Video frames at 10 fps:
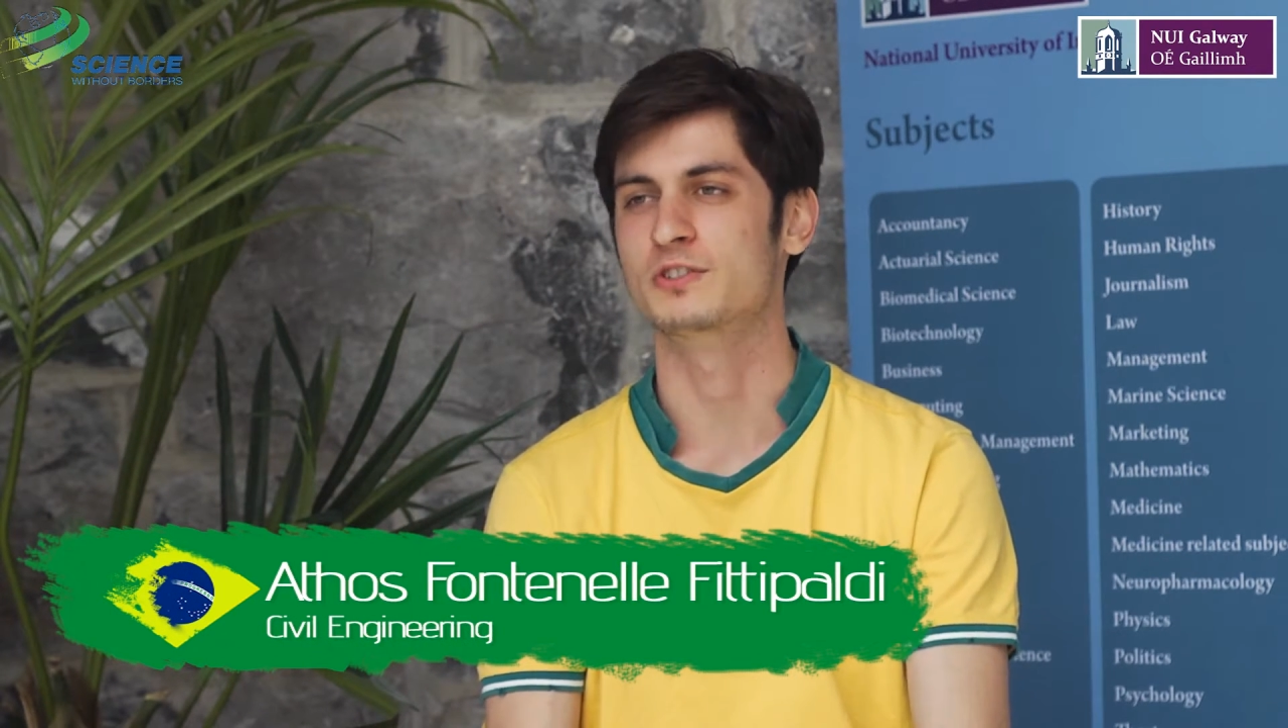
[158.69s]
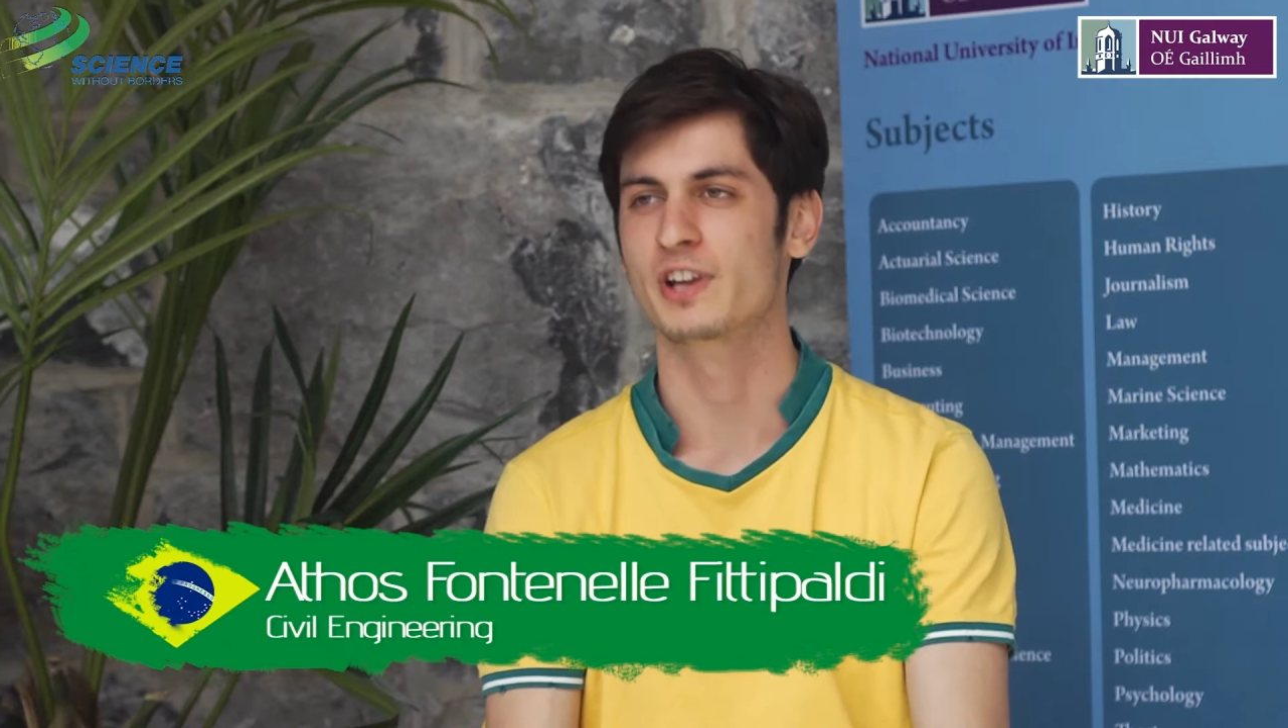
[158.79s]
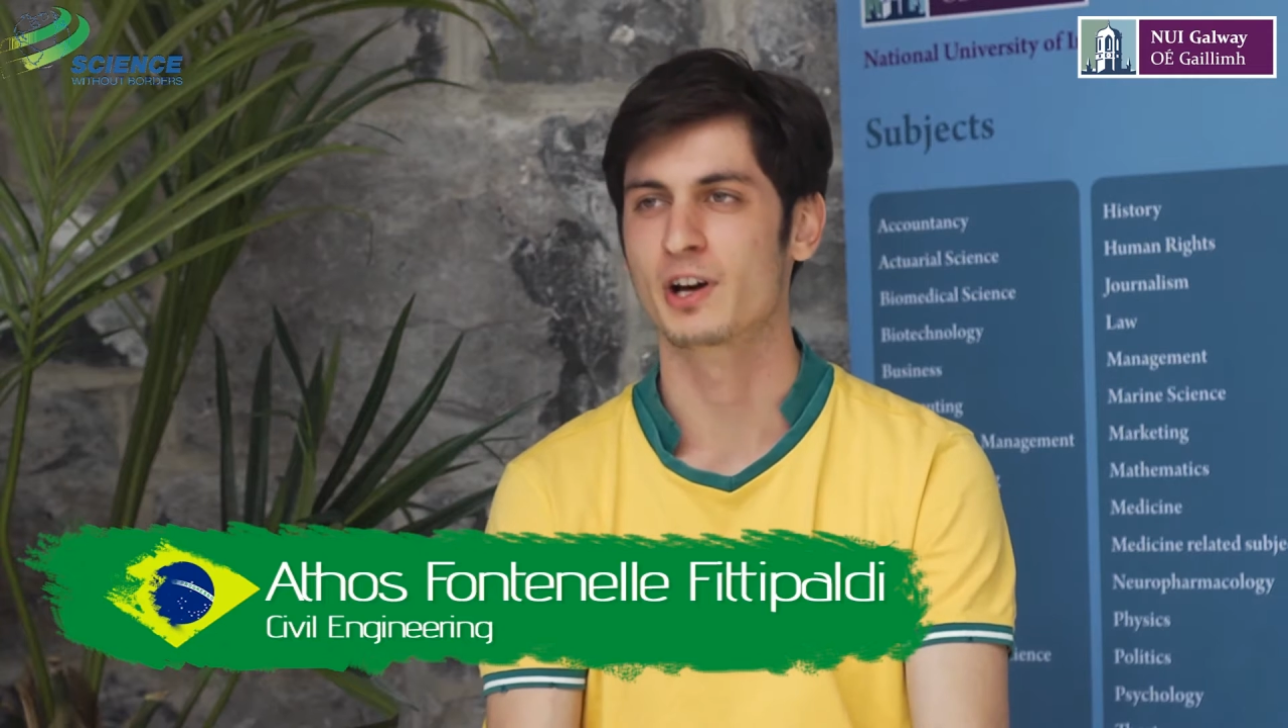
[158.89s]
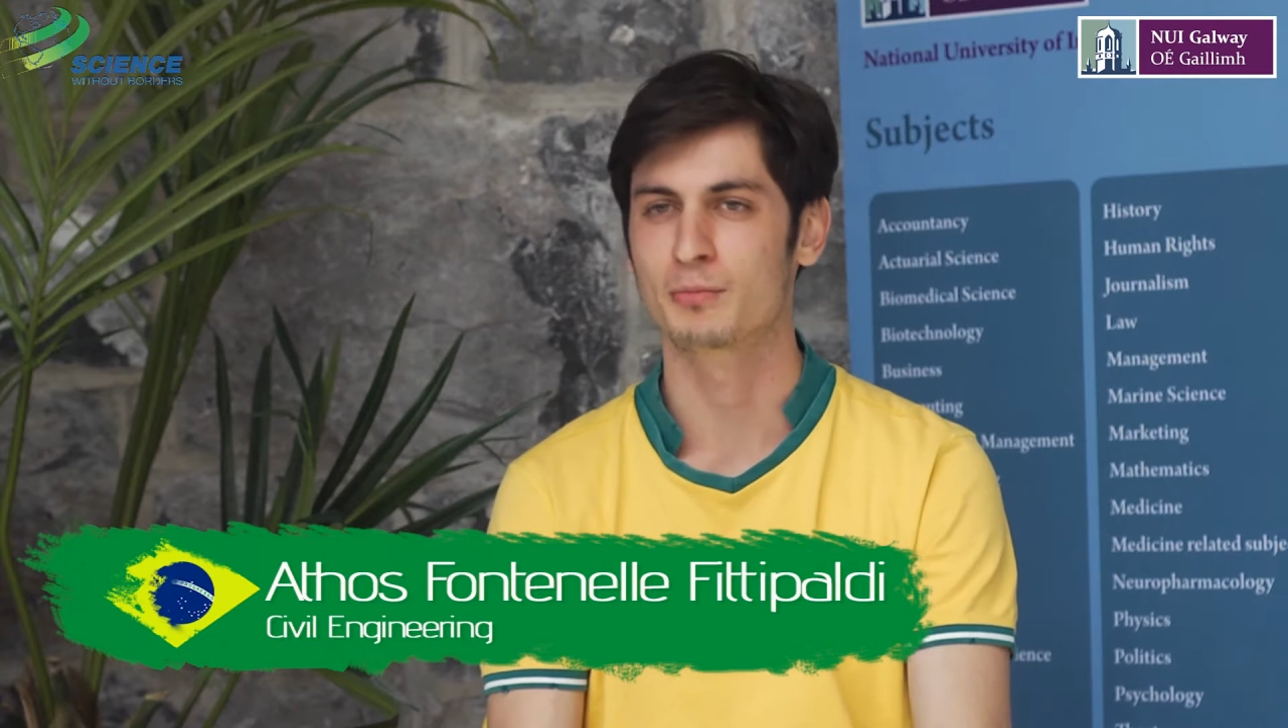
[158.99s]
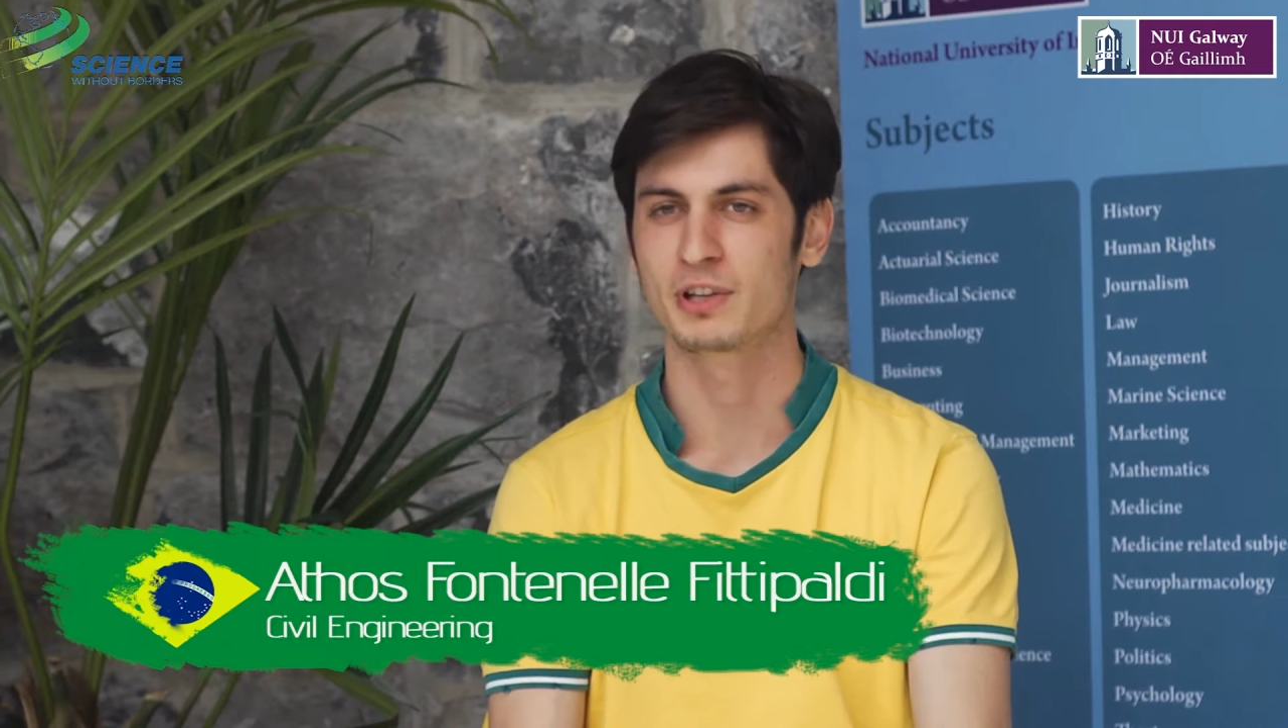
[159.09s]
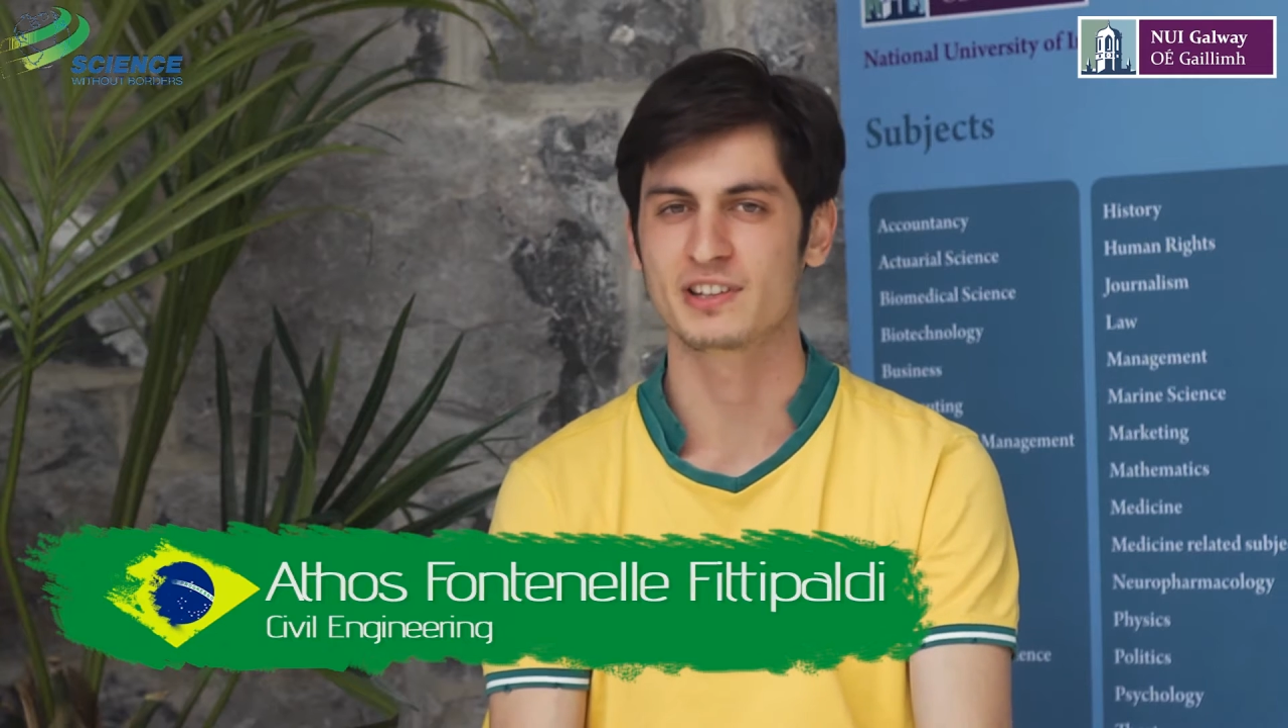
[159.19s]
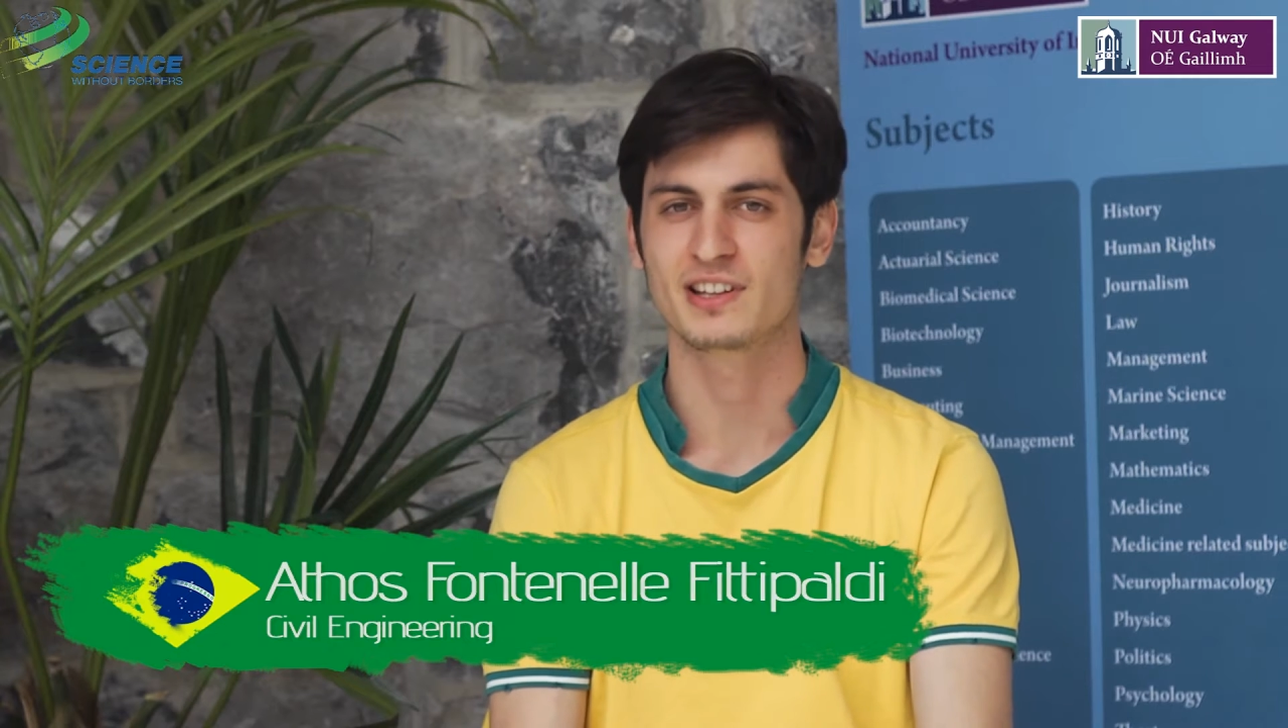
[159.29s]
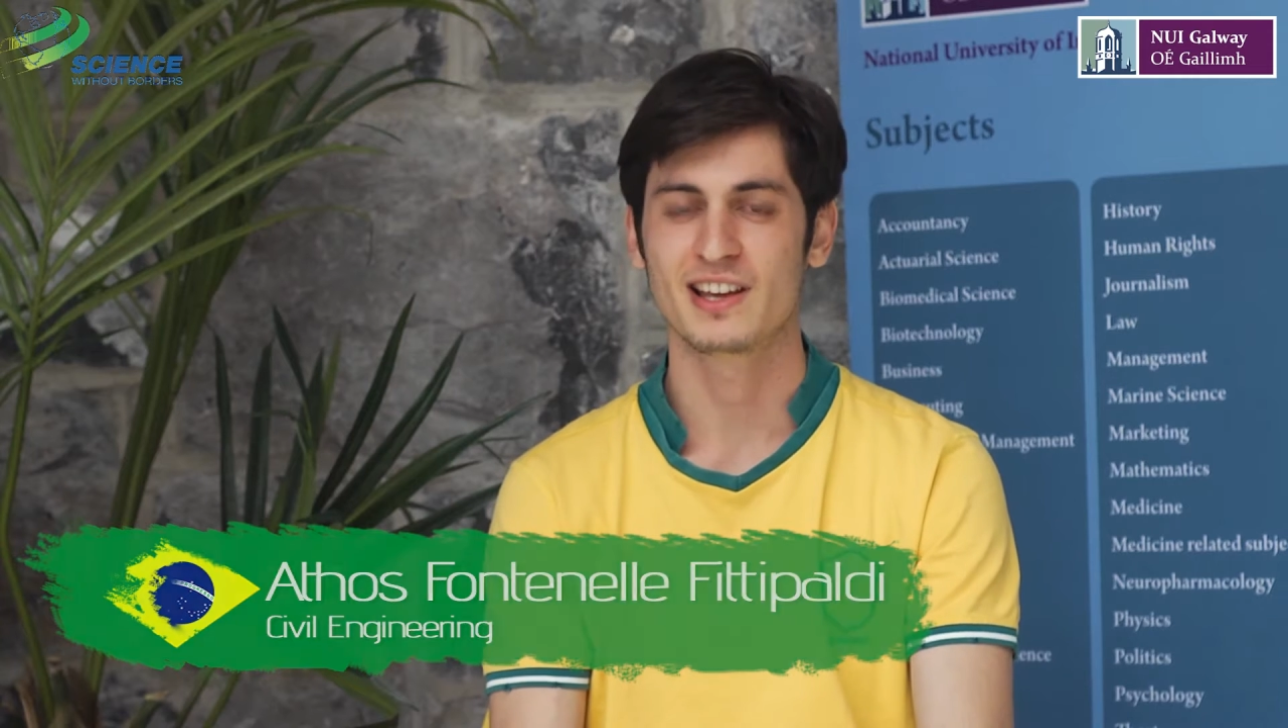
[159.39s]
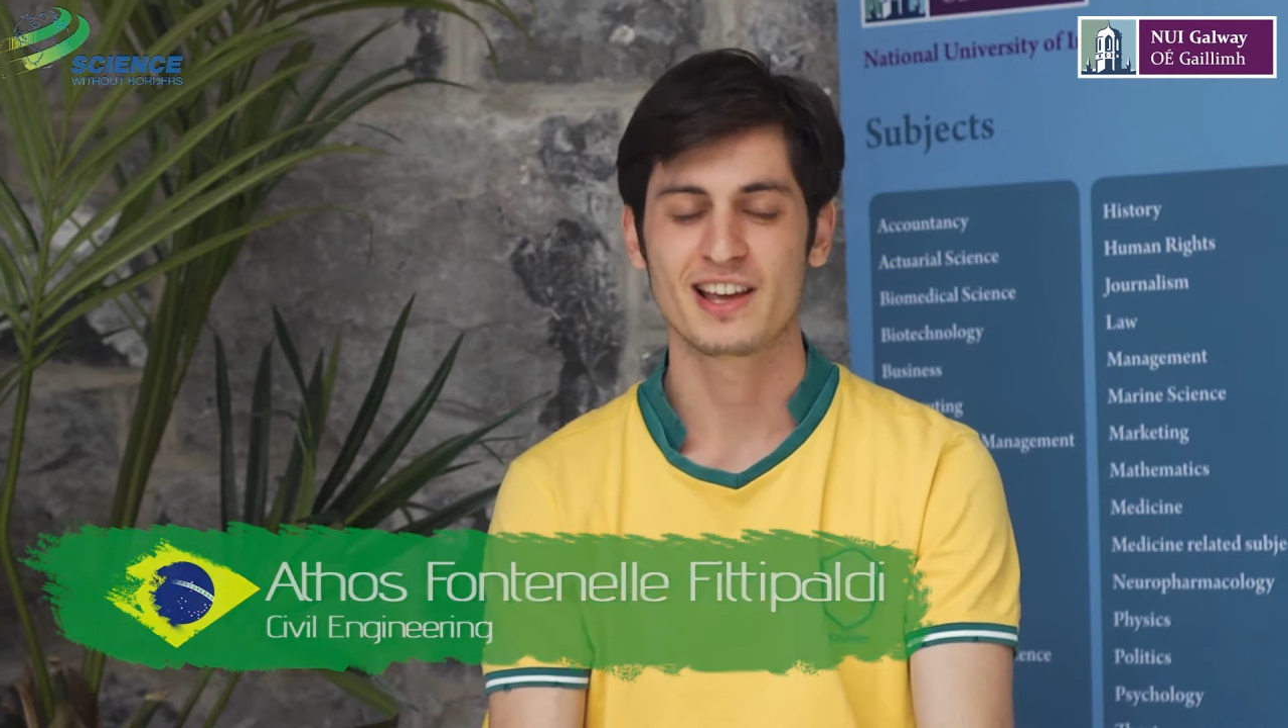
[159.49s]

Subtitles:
Dublin,